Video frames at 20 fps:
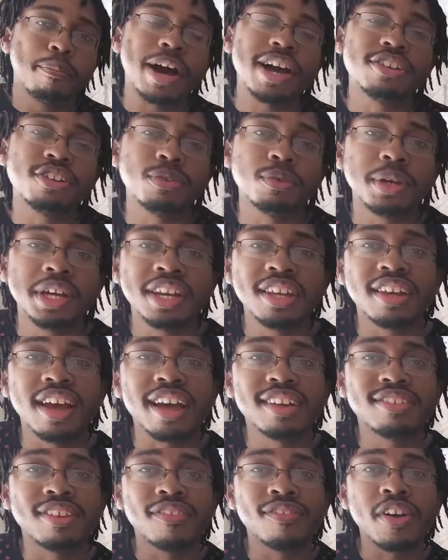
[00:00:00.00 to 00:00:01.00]
Mind you, it
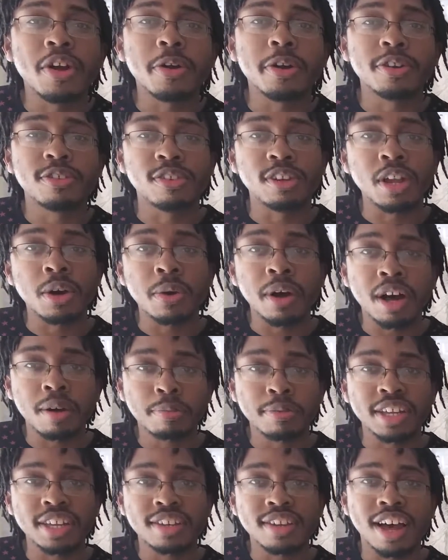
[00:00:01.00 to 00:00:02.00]
has a very slow
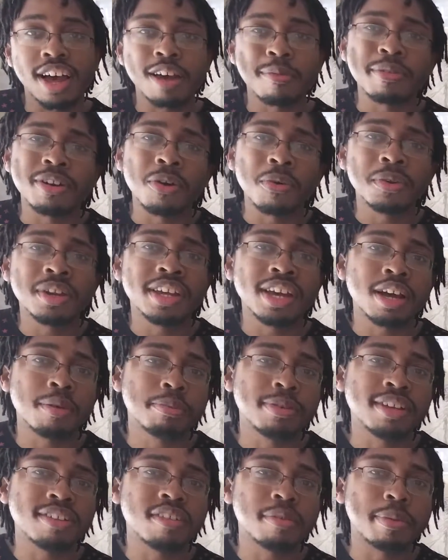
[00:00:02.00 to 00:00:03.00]
update time and only
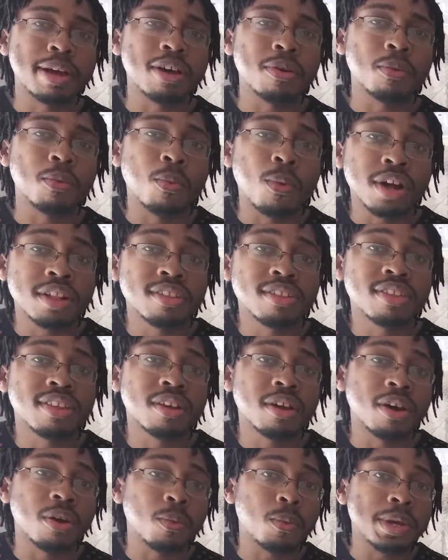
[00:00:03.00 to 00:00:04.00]
updates about once
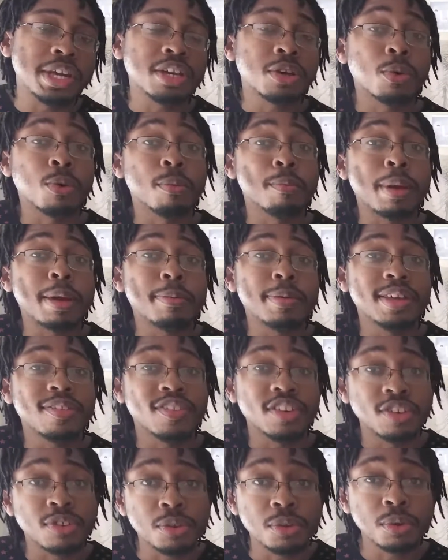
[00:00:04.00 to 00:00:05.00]
a week or maybe
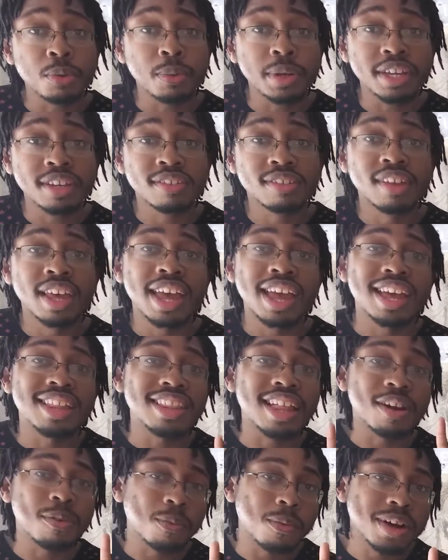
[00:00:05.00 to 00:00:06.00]
even 2 weeks,
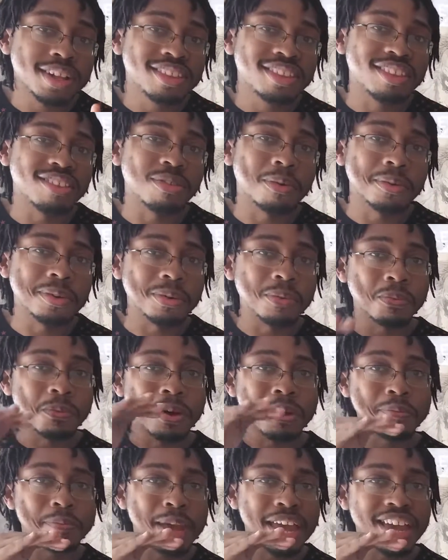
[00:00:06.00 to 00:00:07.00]
and that once is only
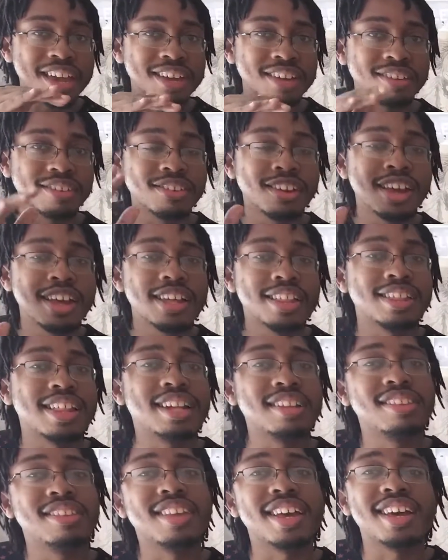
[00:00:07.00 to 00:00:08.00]
1 page.
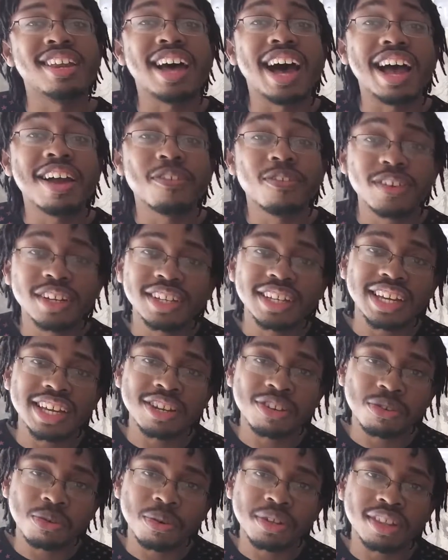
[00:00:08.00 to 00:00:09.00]
That said, I really
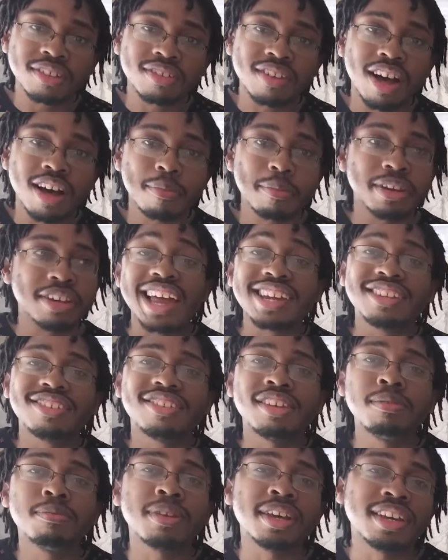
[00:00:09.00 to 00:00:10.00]
enjoyed this comic, and it
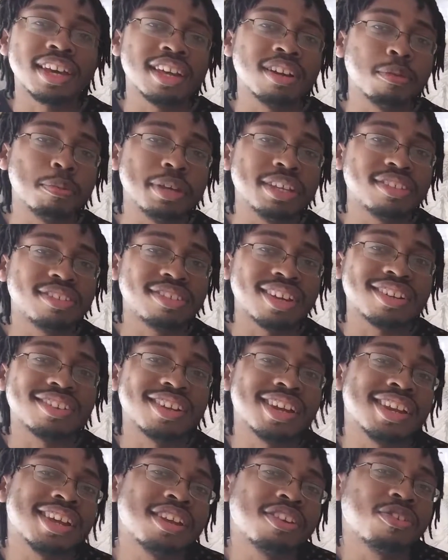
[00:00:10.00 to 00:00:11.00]
seems like it'll be such
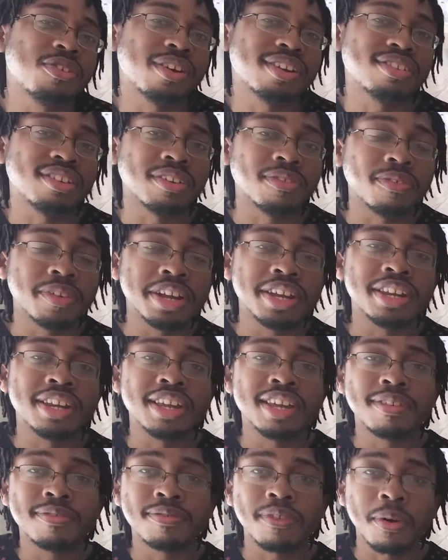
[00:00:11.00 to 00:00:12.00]
an interesting read
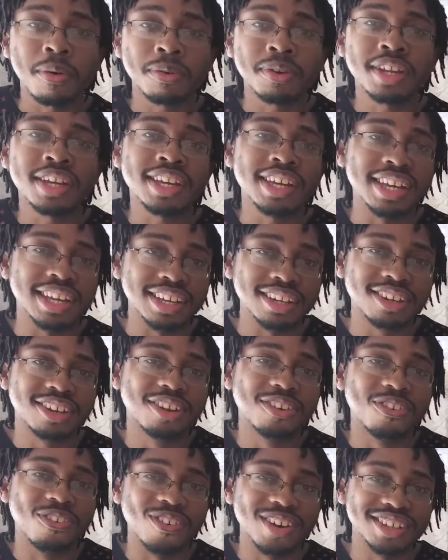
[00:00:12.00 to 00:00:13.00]
if only
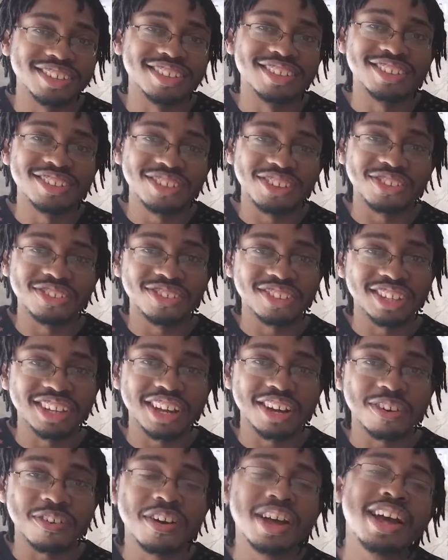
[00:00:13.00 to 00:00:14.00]
it wasn't so
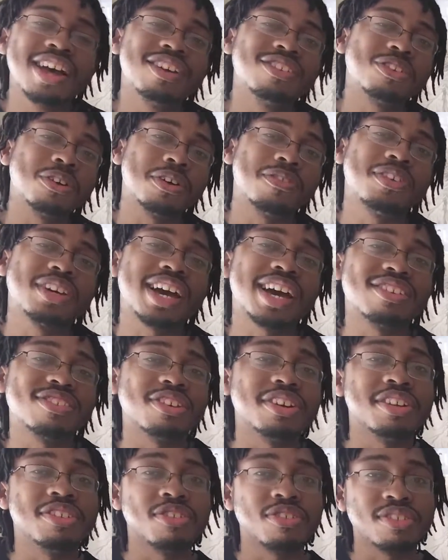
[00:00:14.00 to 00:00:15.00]
slow. So if you guys
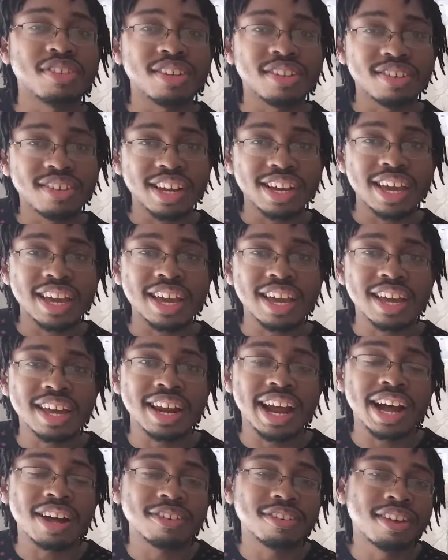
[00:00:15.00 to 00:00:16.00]
are interested in checking it
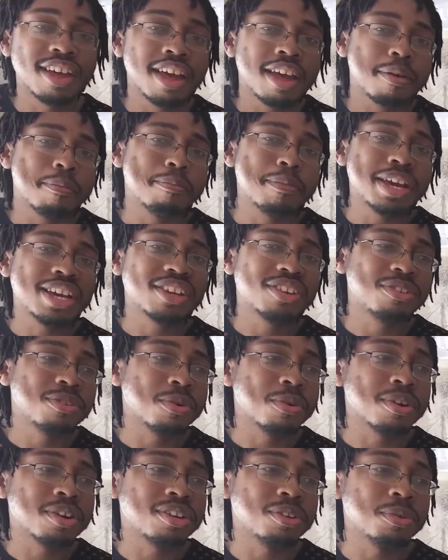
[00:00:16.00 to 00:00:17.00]
out, make
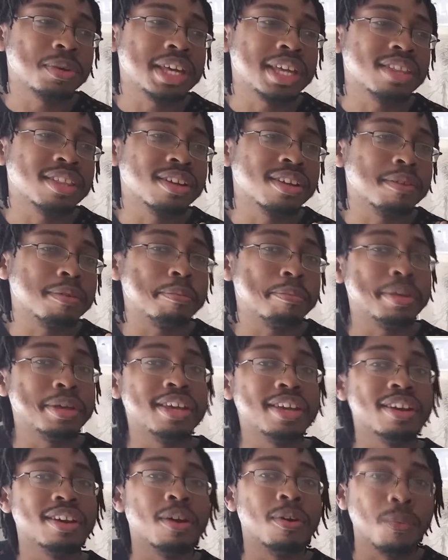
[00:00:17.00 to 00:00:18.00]
sure to either
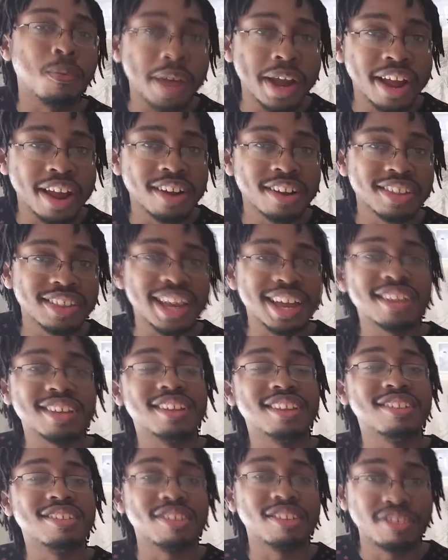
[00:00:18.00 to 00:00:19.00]
be aware that
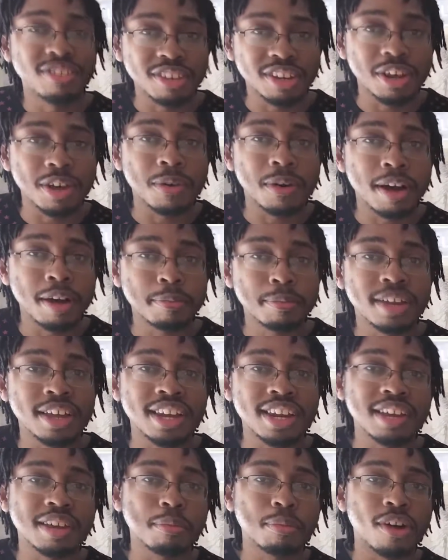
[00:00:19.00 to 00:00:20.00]
it is a slow
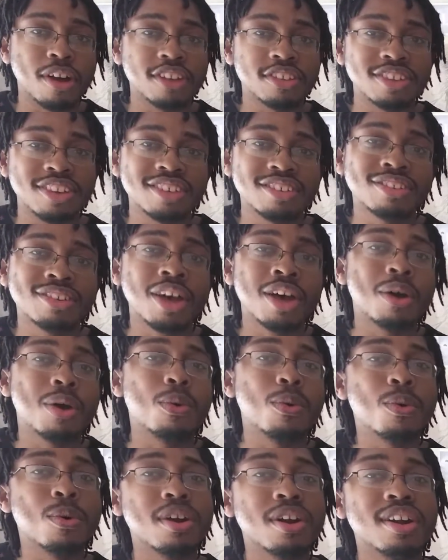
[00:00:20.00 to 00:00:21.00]
updating process,
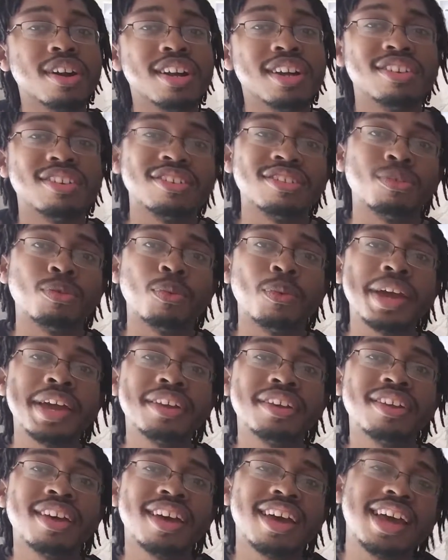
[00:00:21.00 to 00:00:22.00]
or just
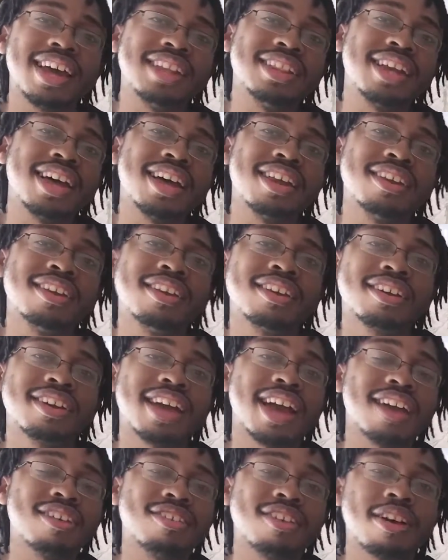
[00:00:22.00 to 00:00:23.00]
wait and then
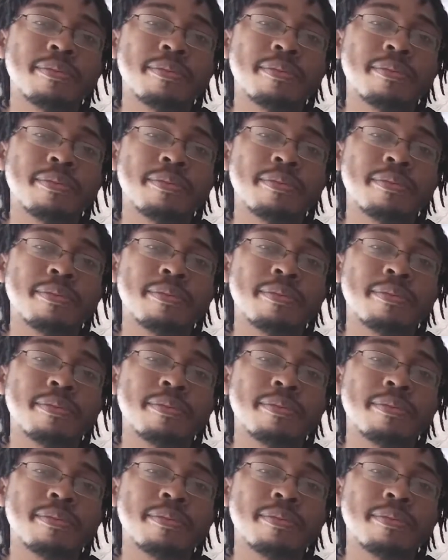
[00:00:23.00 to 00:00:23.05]
catch